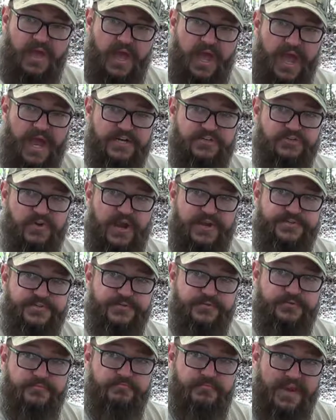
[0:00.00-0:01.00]
I try
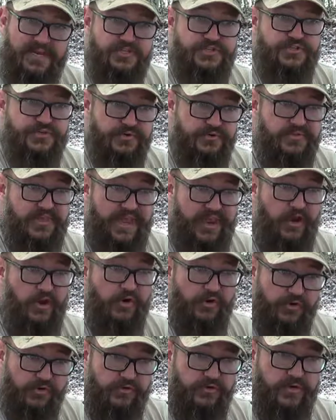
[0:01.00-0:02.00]
to make sure they
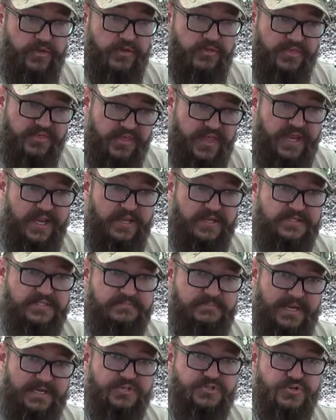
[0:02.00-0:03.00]
earn things,
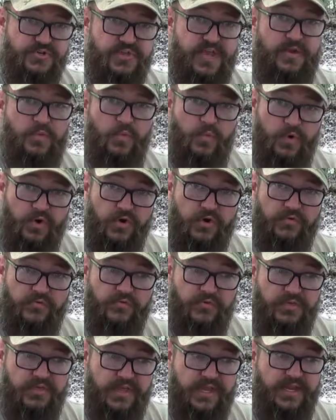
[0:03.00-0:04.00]
make sure they work
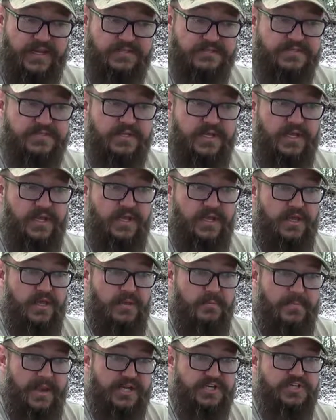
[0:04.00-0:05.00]
for things,
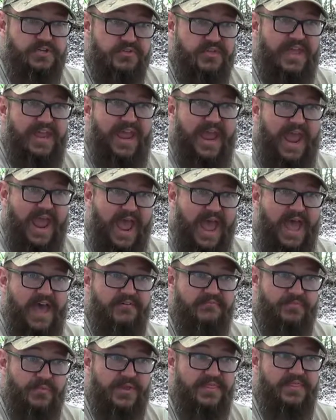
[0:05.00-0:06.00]
make sure they
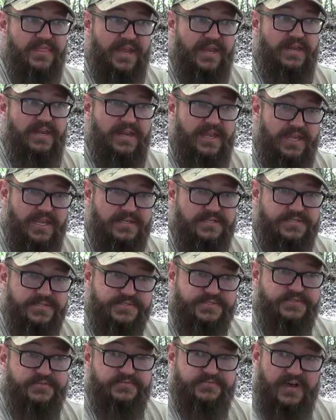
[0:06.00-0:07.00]
have what they need to
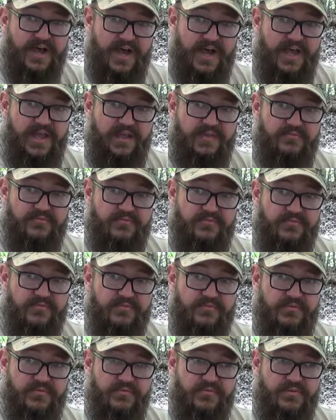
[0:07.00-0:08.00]
survive
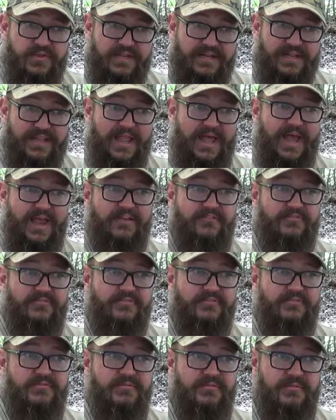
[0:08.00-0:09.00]
in
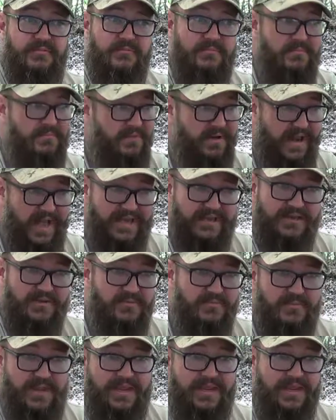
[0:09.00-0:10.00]
life, but I
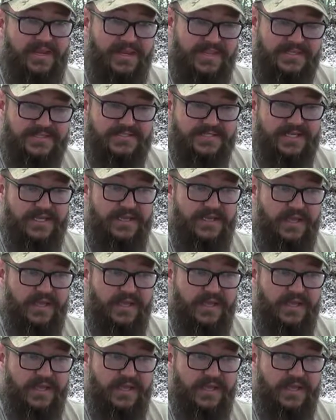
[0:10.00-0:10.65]
don't make it easy.